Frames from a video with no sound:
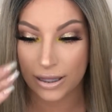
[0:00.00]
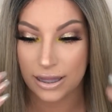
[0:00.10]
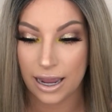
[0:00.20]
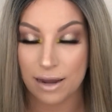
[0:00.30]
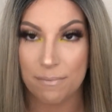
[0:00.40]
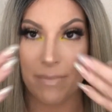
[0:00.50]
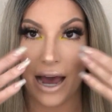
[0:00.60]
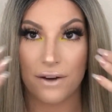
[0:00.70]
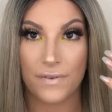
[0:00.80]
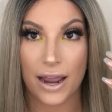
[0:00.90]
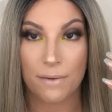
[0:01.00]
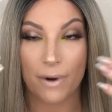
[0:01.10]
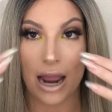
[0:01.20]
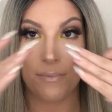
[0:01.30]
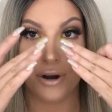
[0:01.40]
like mattifying
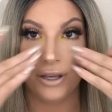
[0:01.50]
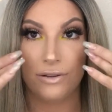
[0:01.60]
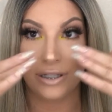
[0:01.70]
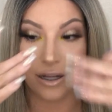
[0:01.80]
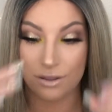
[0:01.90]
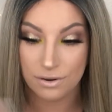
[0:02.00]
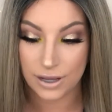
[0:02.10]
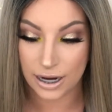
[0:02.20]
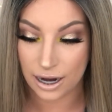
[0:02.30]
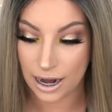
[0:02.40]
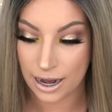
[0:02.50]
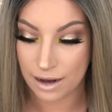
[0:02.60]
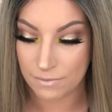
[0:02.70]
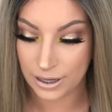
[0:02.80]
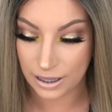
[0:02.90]
primer. Use it in through here and
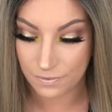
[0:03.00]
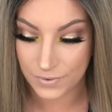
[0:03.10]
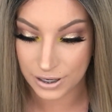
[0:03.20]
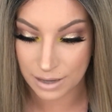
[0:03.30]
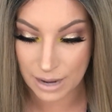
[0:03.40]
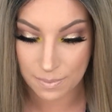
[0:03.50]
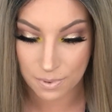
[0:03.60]
it really filled in my